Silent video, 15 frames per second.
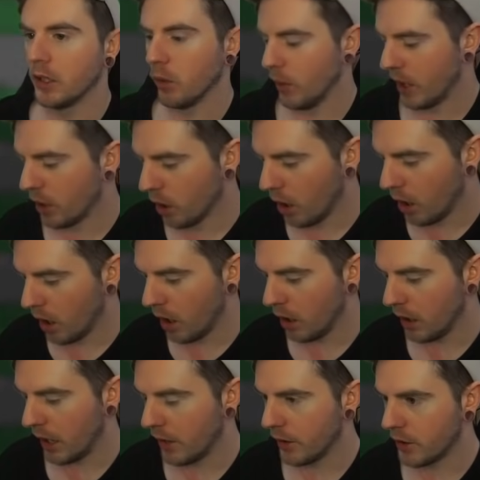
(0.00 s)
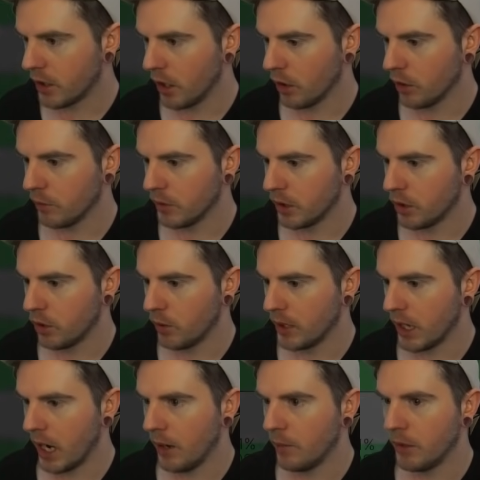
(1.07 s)
So we call, and the turn comes the two
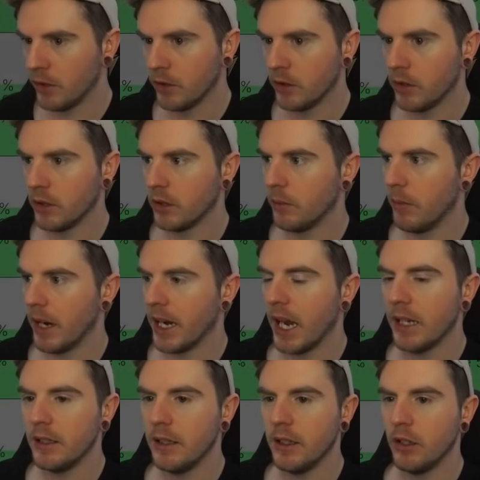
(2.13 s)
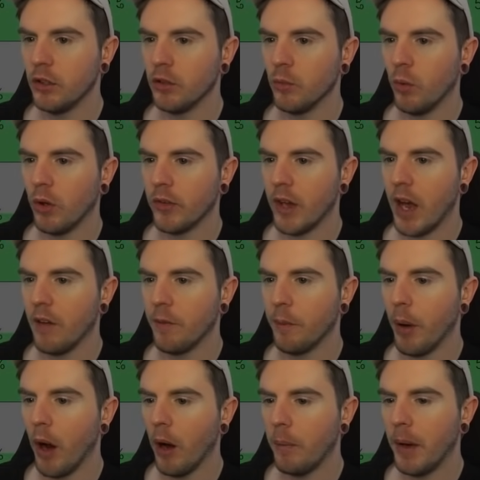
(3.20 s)
of diamonds. My guess is he doesn't want to
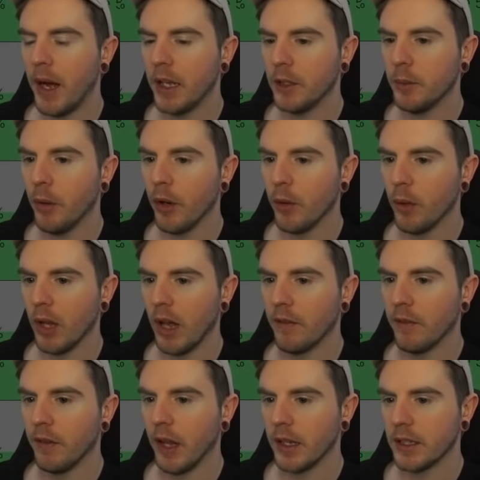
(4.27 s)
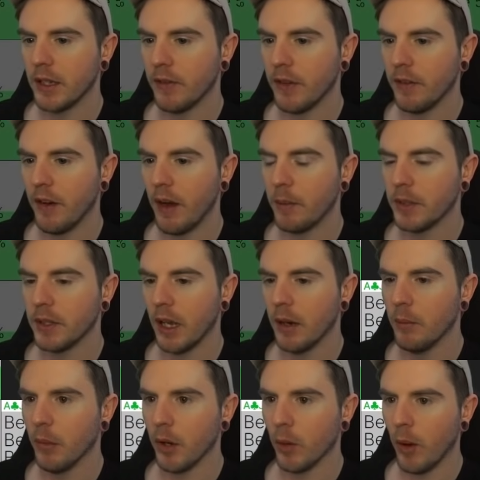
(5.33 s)
have pot bets, but he will have like
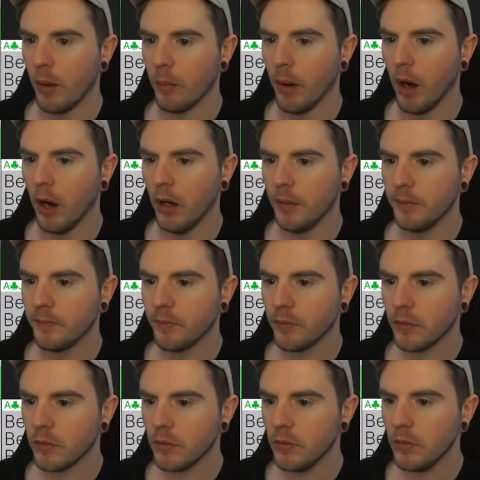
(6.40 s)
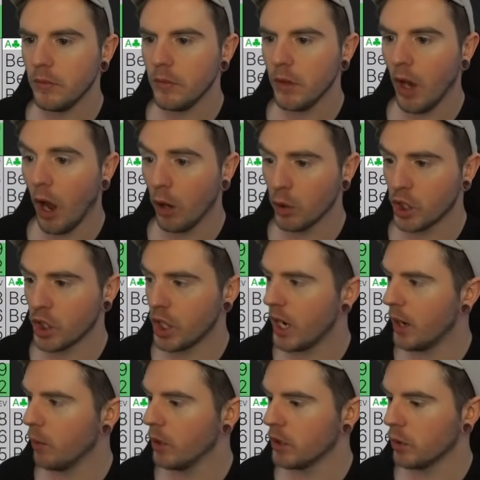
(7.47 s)
75%, but he went pot. Oh
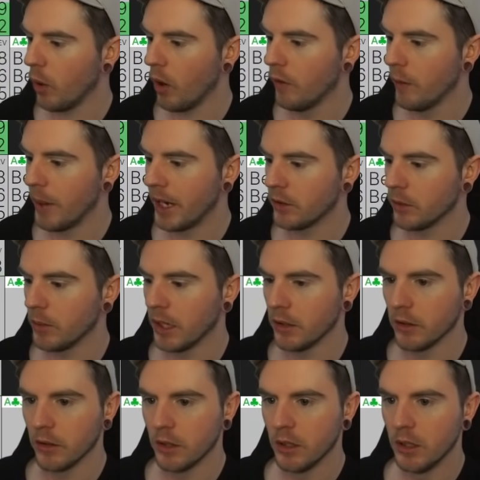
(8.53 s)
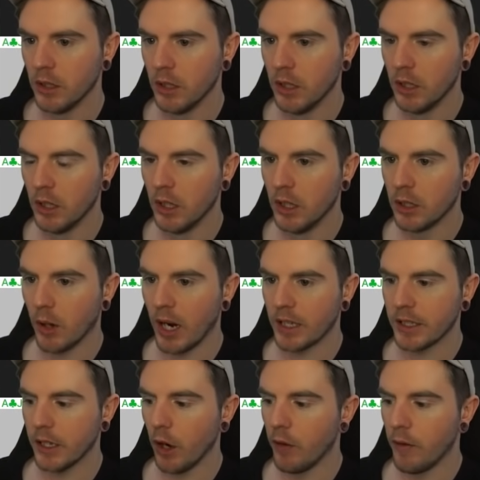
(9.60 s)
shit, he wants to overbet some hands. So
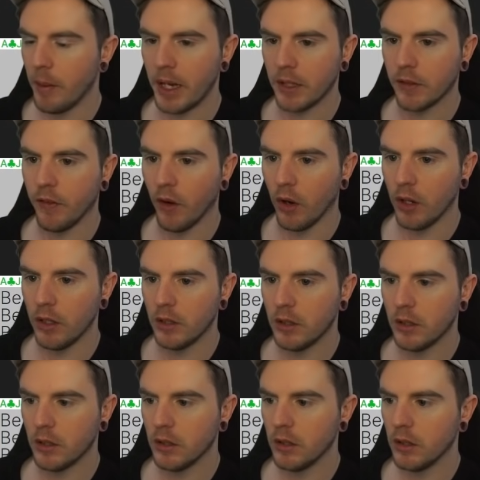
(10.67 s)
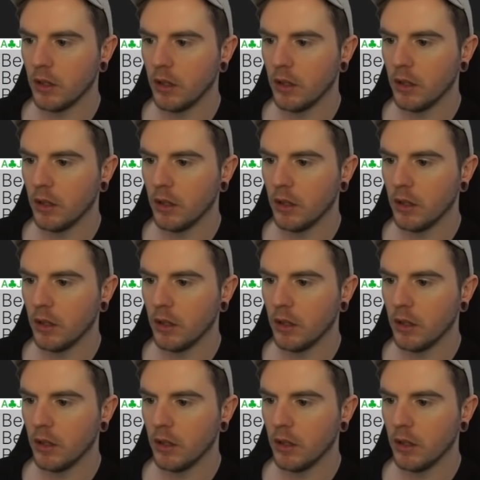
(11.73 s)
actually overbets fours.